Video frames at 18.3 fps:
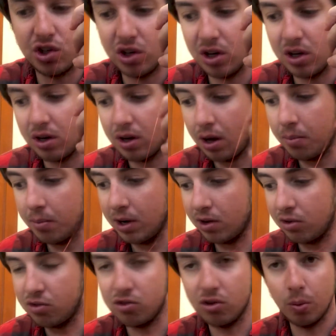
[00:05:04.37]
it. I mean,
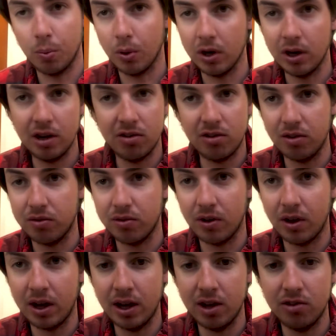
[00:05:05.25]
a super easy
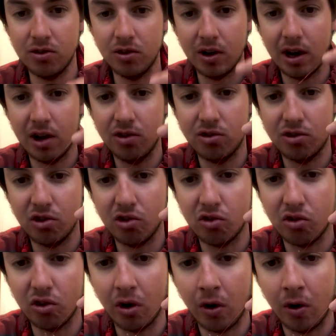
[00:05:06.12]
fly, as you guys
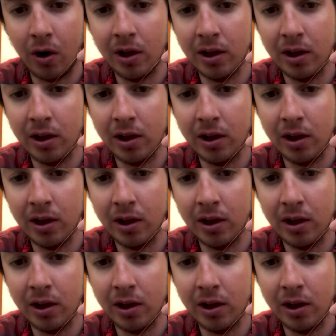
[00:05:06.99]
just saw.